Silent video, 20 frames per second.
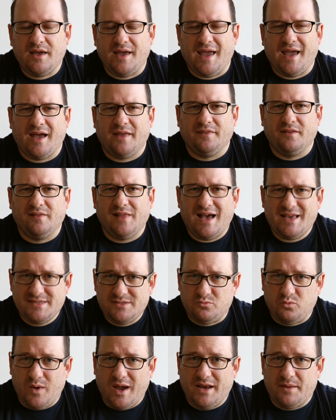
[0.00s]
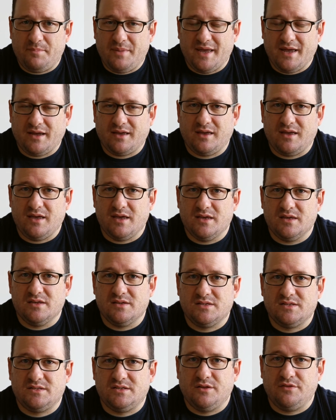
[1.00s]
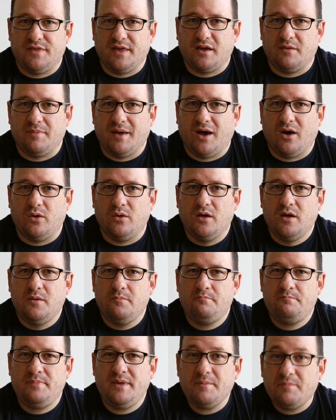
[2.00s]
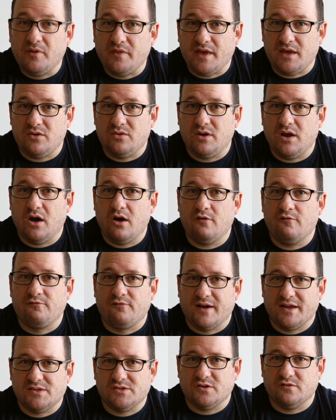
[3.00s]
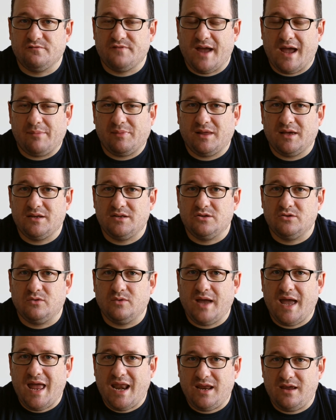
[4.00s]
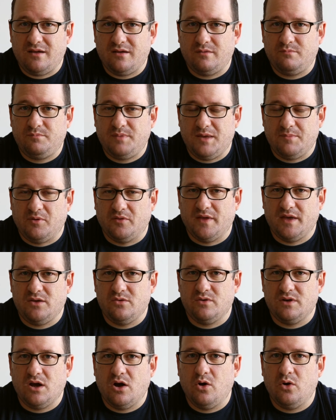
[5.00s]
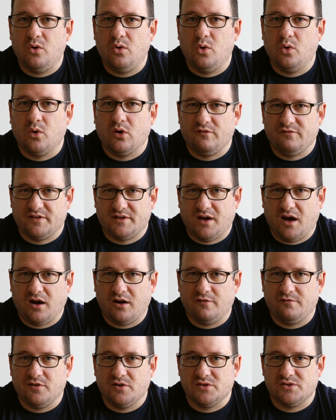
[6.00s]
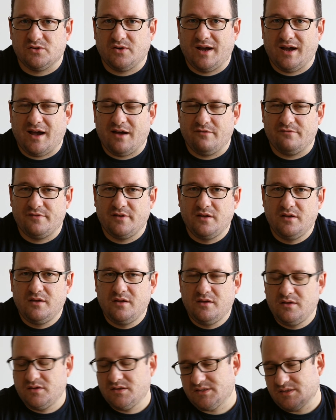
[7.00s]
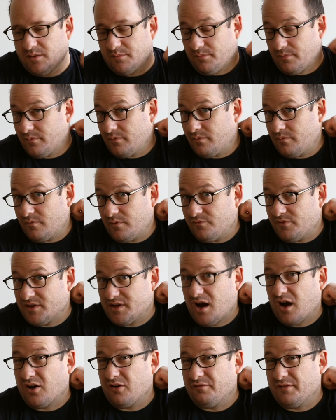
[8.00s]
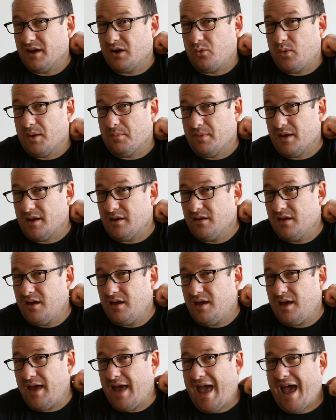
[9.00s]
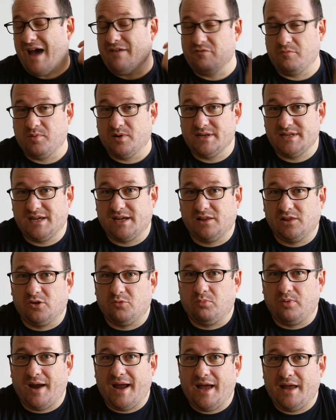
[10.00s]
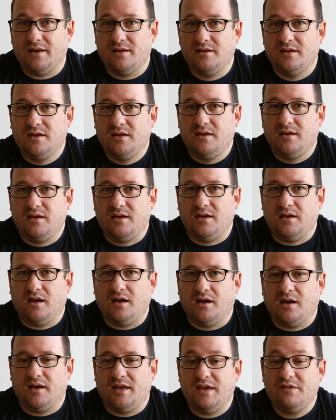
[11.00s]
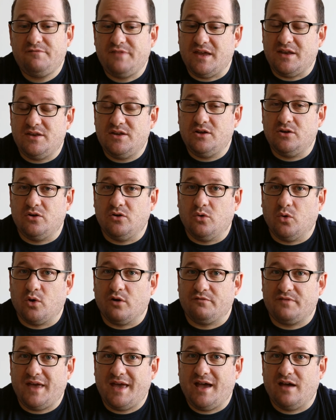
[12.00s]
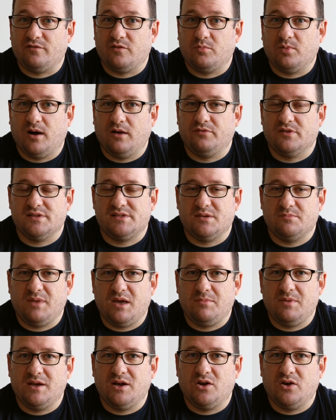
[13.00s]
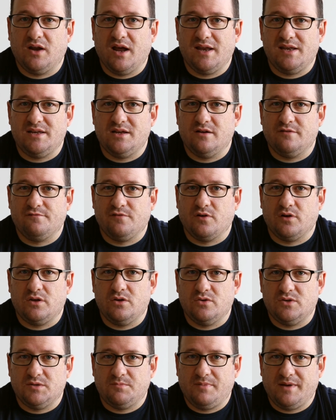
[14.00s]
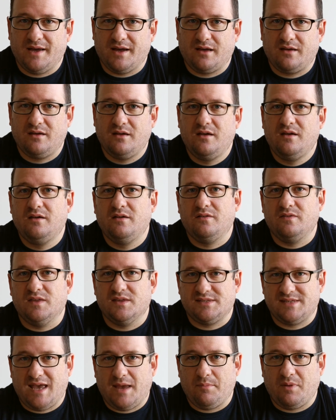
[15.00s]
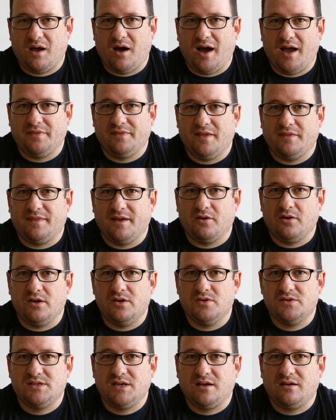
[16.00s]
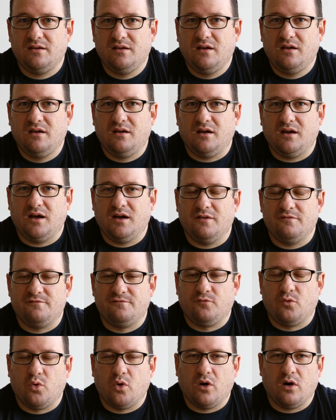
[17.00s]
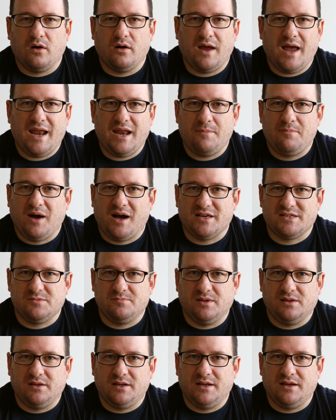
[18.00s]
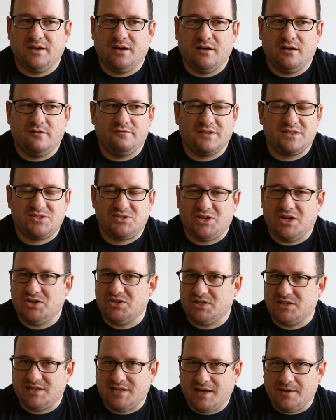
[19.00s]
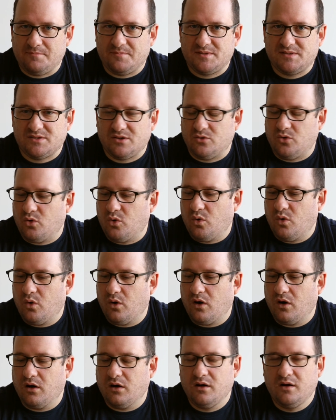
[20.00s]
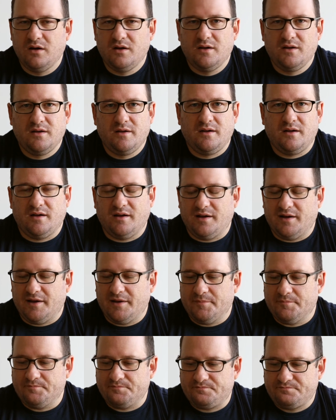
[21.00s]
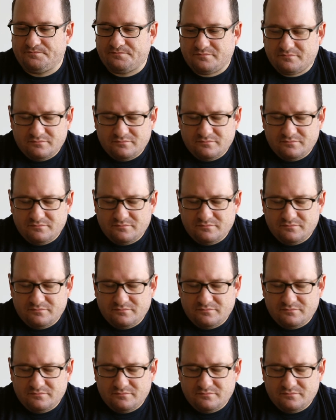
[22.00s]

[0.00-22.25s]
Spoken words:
And the last way to pick is to think about people that you know, friends or family. Do any people that you know who are photographers or have some photography equipment have a particular brand? If they do, or if they have a preference, it may be a good idea for you to pick the same kind that they're using for any possibility of exchanging tips or even